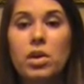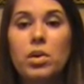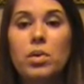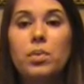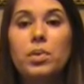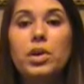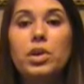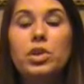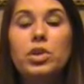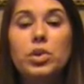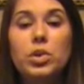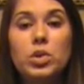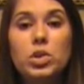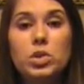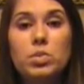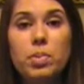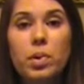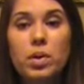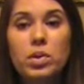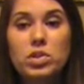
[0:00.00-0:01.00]

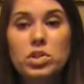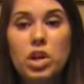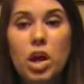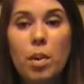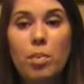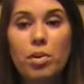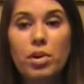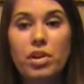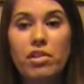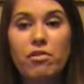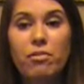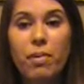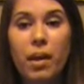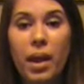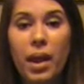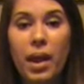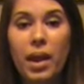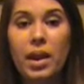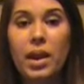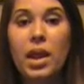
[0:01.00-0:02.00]
reduced postoperative
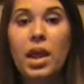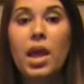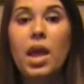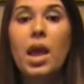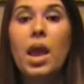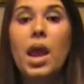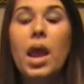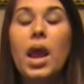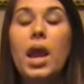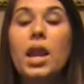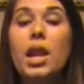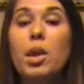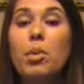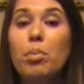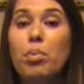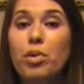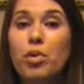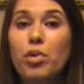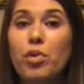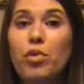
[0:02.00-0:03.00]
pain, and
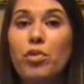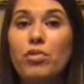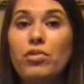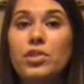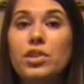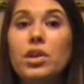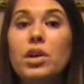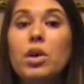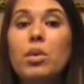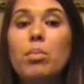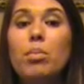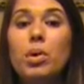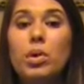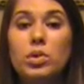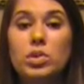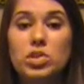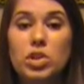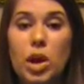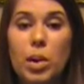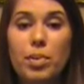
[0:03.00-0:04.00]
improved
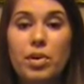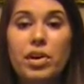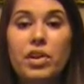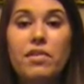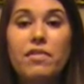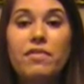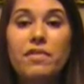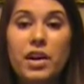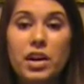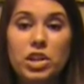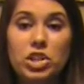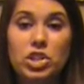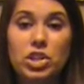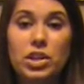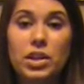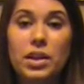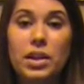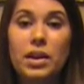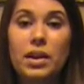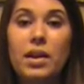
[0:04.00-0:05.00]
postoperative
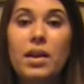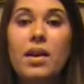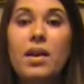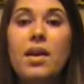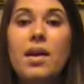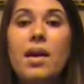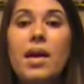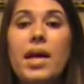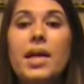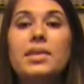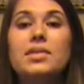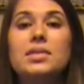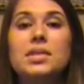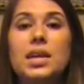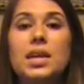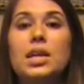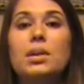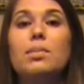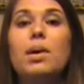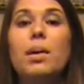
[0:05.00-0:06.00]
functioning, as
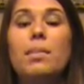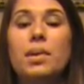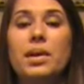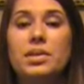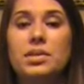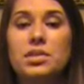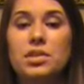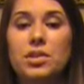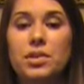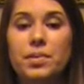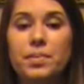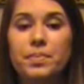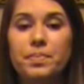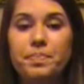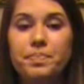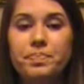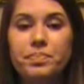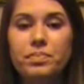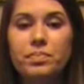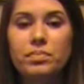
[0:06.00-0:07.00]
stated by Manser.
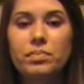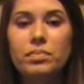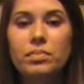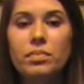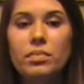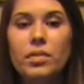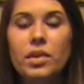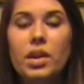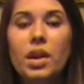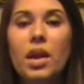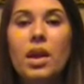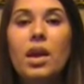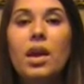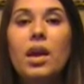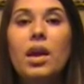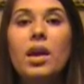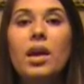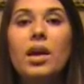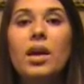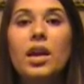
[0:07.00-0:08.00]

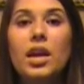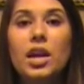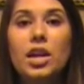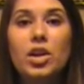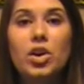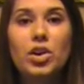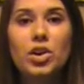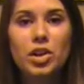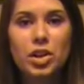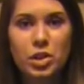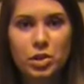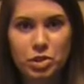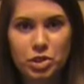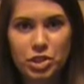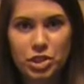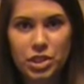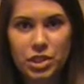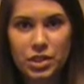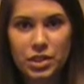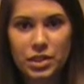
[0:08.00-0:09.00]
In
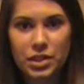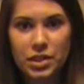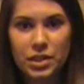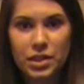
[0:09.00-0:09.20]
conclusion,